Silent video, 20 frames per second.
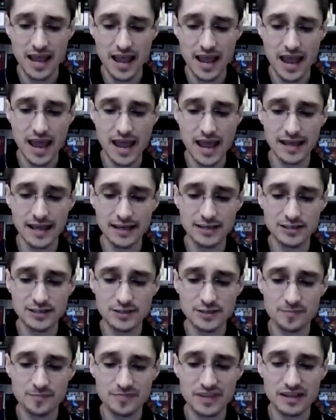And
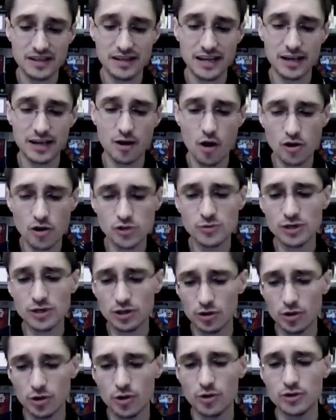it also
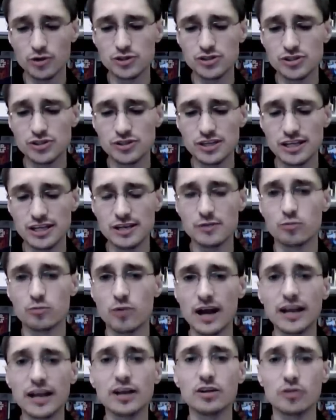includes the
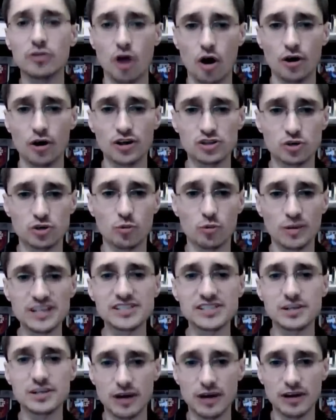regular artist, or
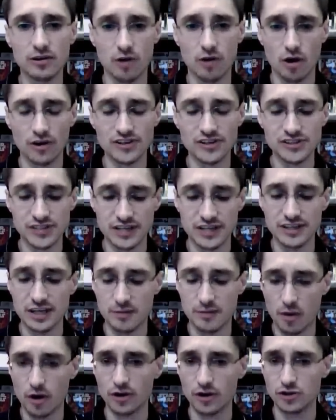recent regular artist, Cynthia
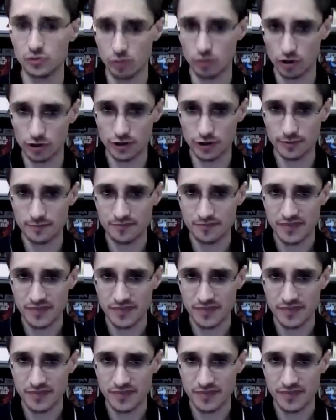Martin's work.